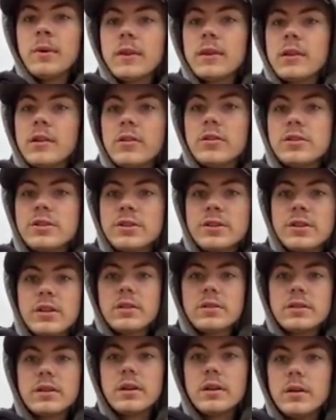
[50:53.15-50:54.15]
But there's
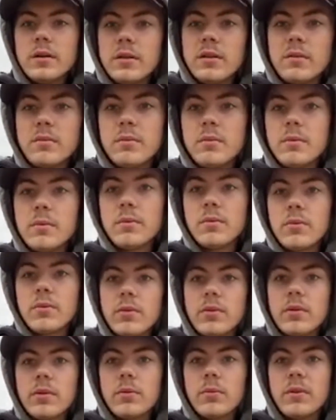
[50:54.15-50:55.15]
a
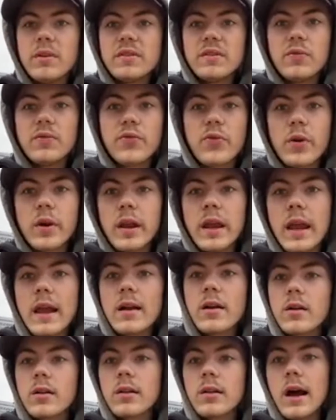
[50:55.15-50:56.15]
40-acre
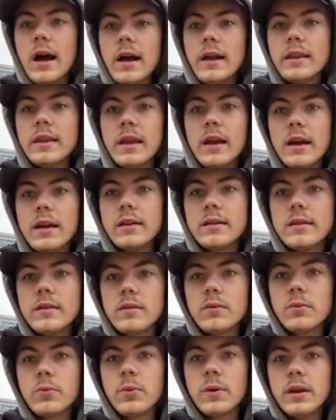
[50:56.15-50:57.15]
lot that
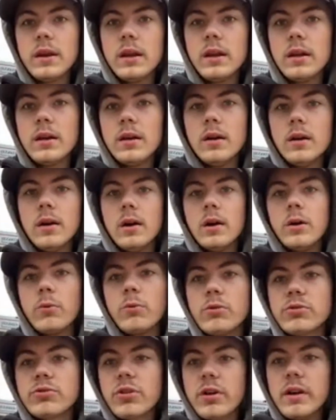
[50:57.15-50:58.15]
we were
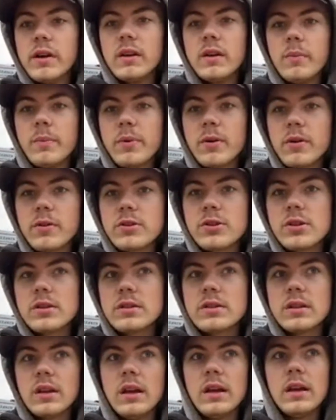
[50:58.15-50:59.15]
trying to purchase,
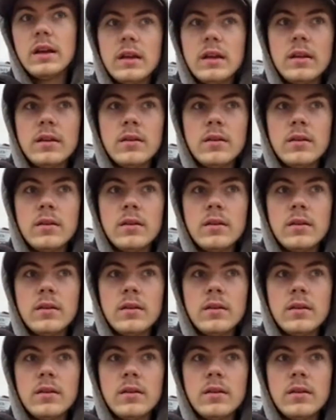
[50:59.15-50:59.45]
and